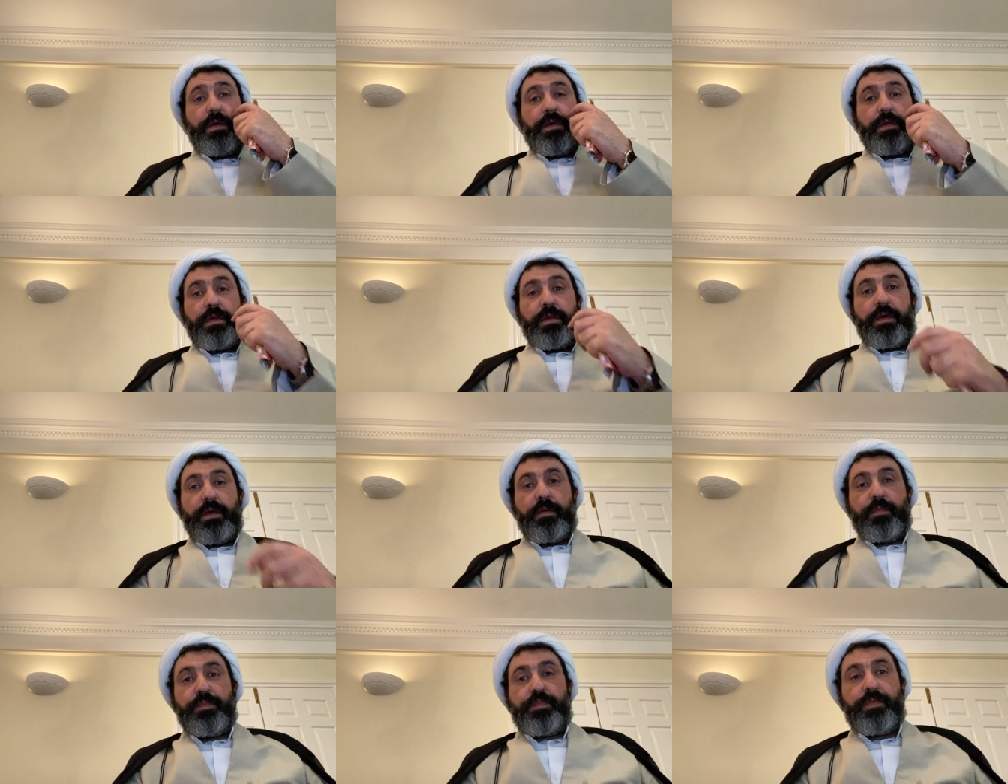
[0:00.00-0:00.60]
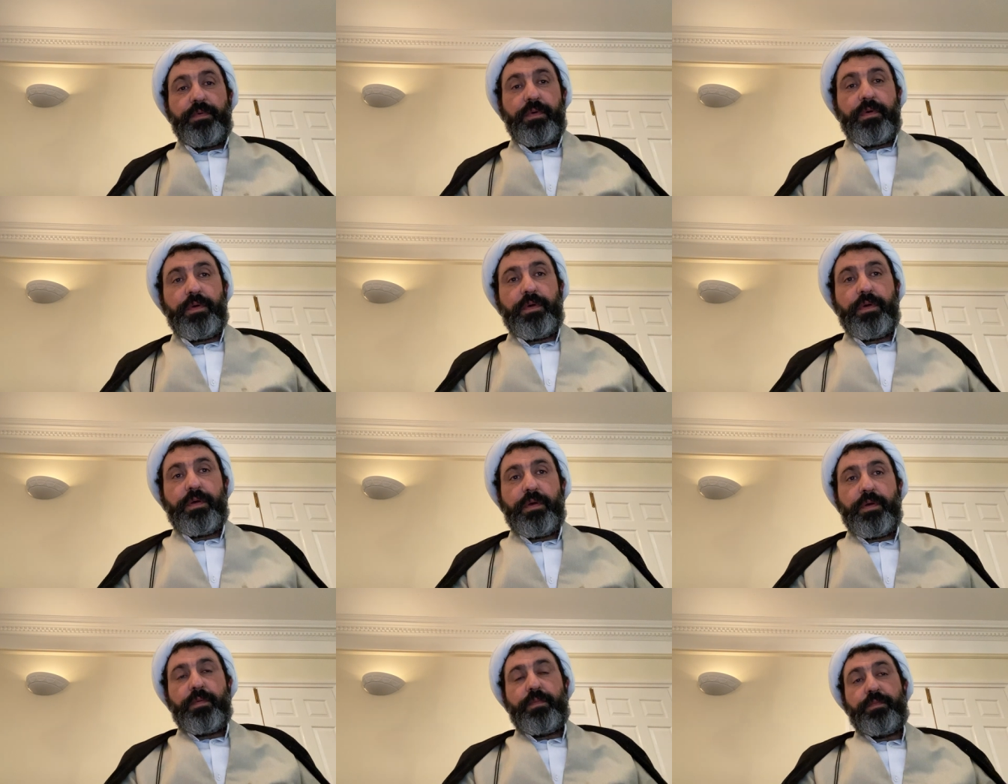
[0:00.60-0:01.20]
Uh,
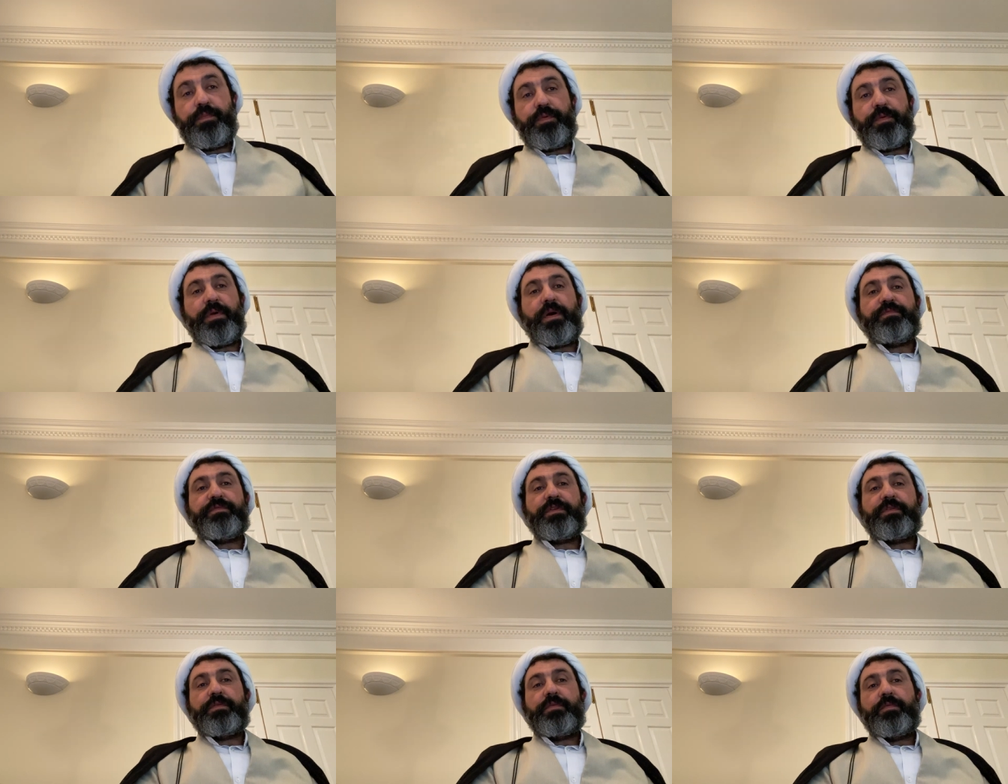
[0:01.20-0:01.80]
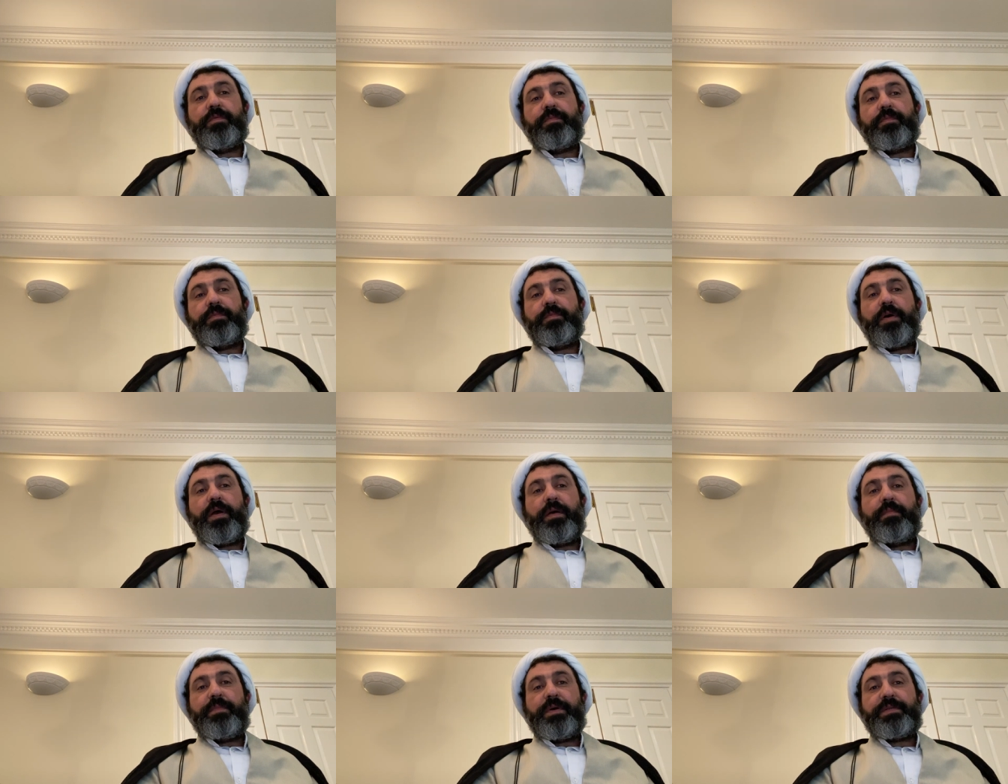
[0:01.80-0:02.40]
Prophet
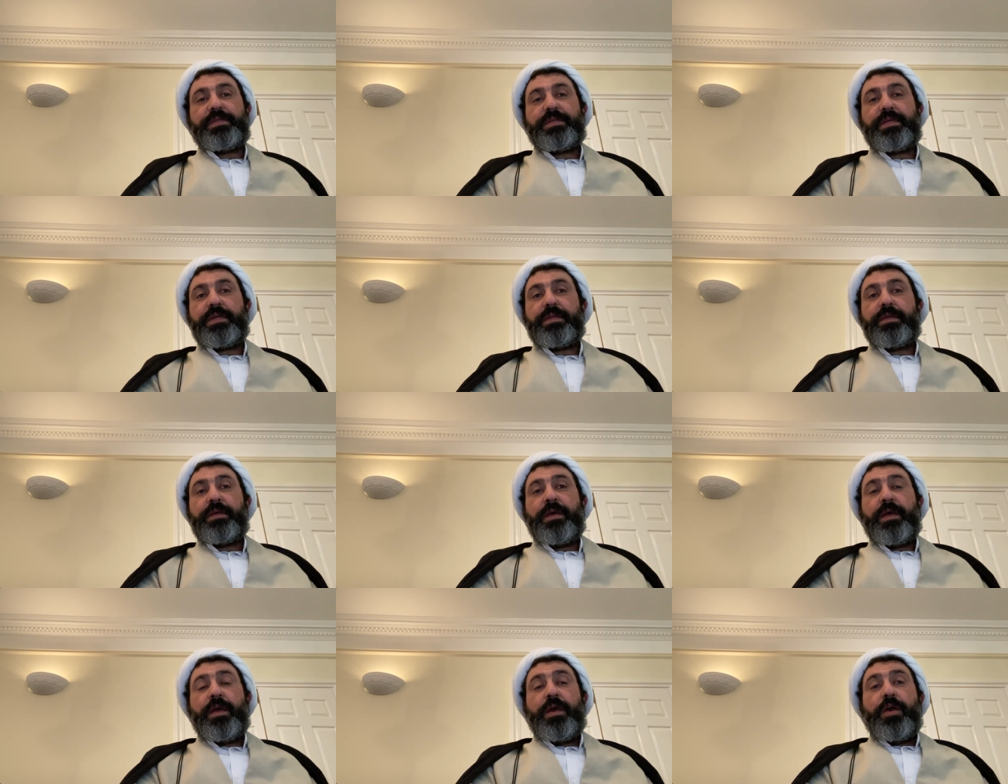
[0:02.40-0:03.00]
Muhammad said,